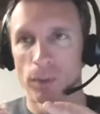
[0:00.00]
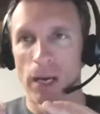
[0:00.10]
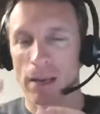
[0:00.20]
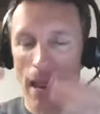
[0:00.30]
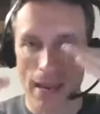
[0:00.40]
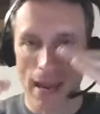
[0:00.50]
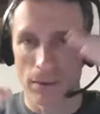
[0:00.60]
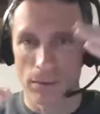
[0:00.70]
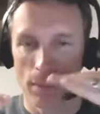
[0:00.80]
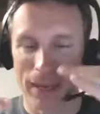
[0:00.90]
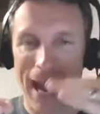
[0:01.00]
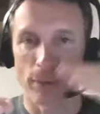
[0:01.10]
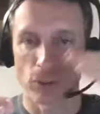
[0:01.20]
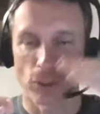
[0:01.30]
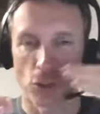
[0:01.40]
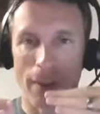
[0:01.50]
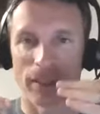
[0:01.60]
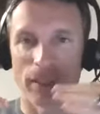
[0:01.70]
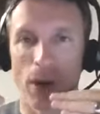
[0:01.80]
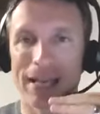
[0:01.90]
and Big Apple Circus drops
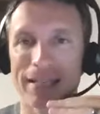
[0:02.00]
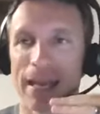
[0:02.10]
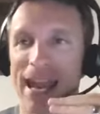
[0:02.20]
its price,